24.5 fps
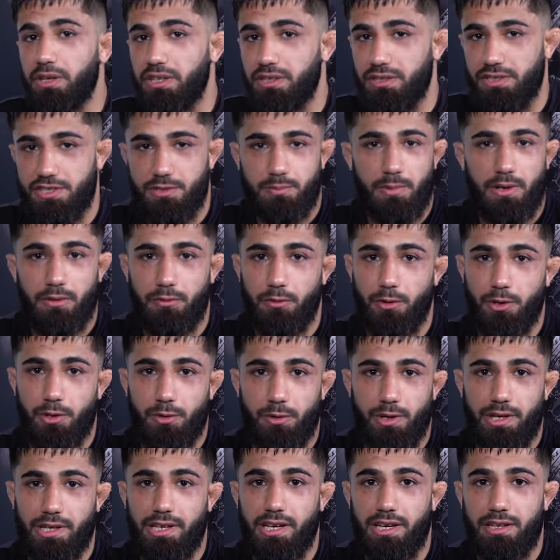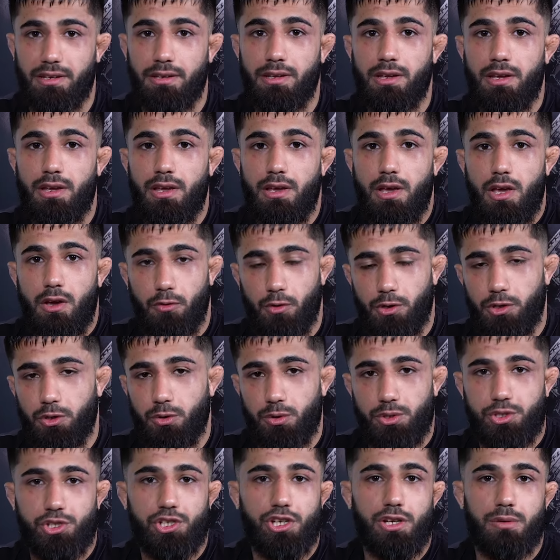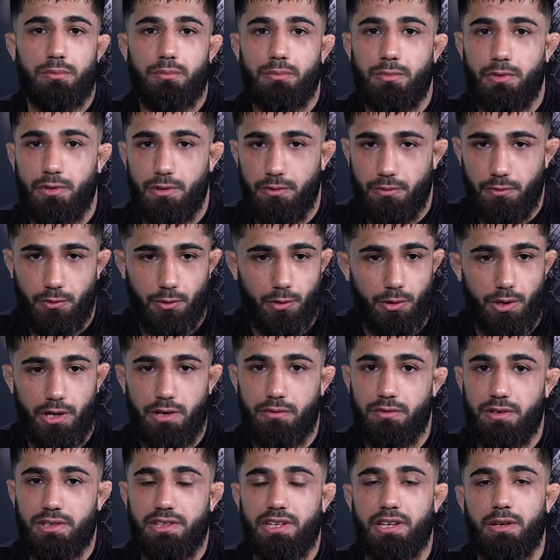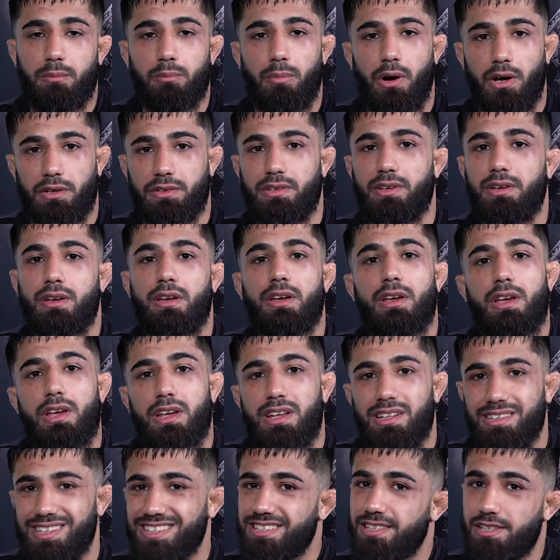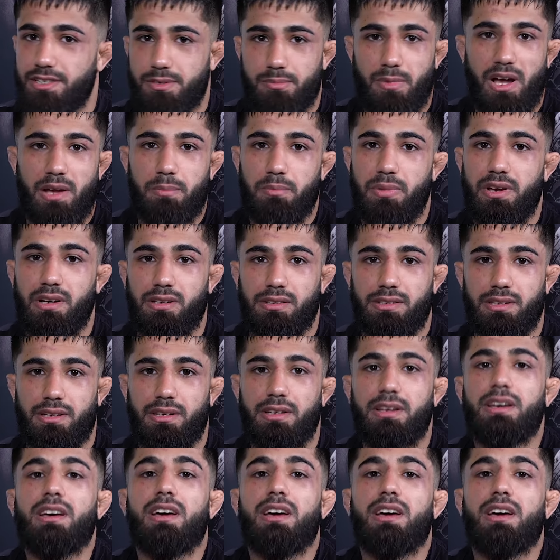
big respect for you again, for your gym, for everything. But this is my belt.